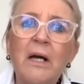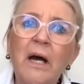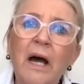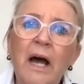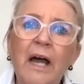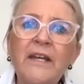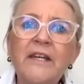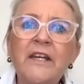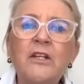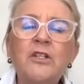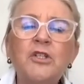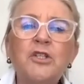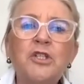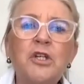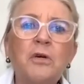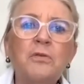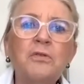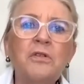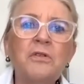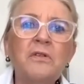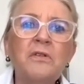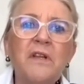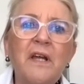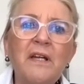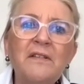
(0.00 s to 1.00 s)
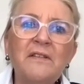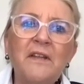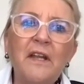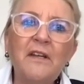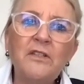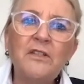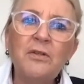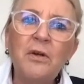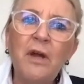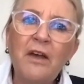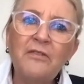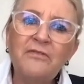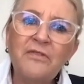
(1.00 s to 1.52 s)
I can show you that
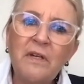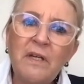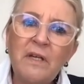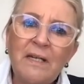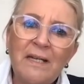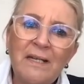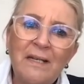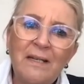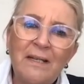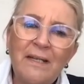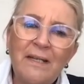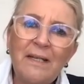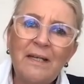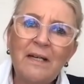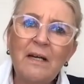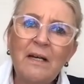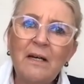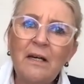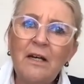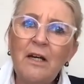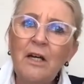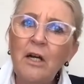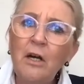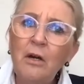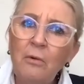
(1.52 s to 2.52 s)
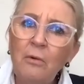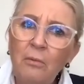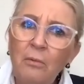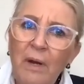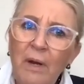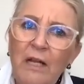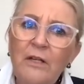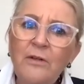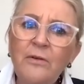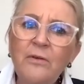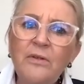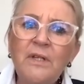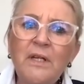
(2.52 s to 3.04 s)
you have a clear
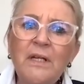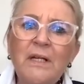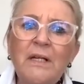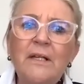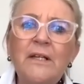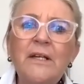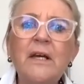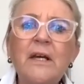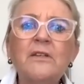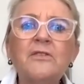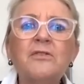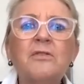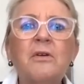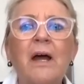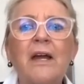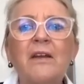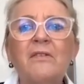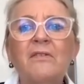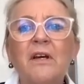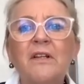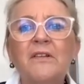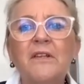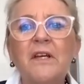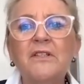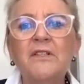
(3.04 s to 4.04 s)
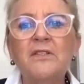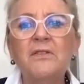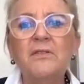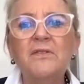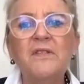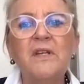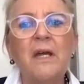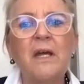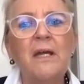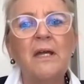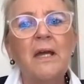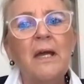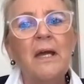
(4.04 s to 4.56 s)
value and a clear driver that you
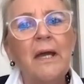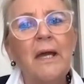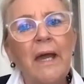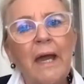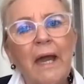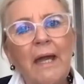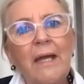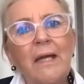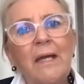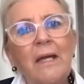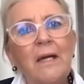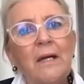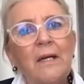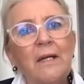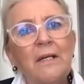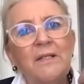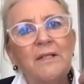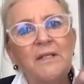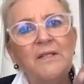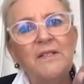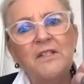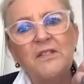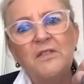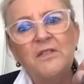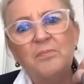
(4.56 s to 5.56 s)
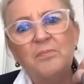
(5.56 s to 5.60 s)
say, hey, this is